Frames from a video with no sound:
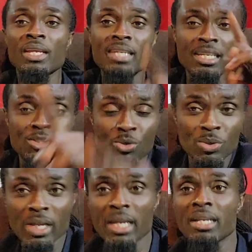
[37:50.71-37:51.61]
Yes, you
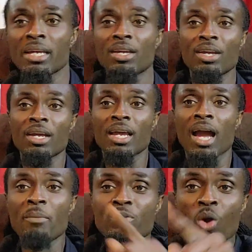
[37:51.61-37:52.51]
lady.
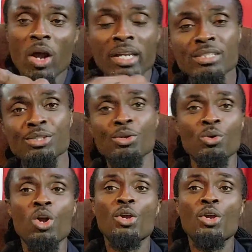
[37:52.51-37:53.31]
I'm talking to you.